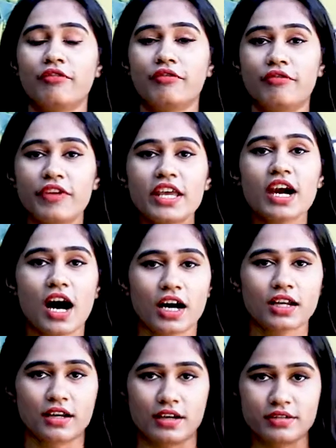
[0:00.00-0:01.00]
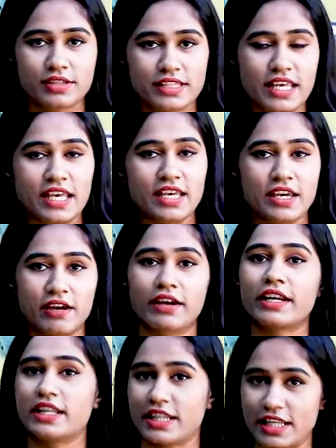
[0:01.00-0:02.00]
we are seeing here
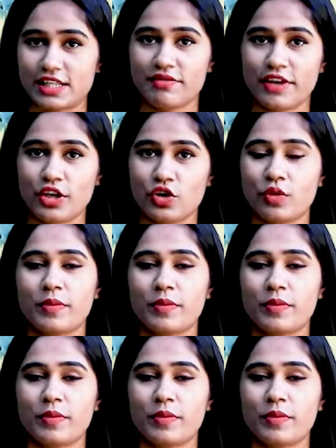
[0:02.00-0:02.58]
in this video,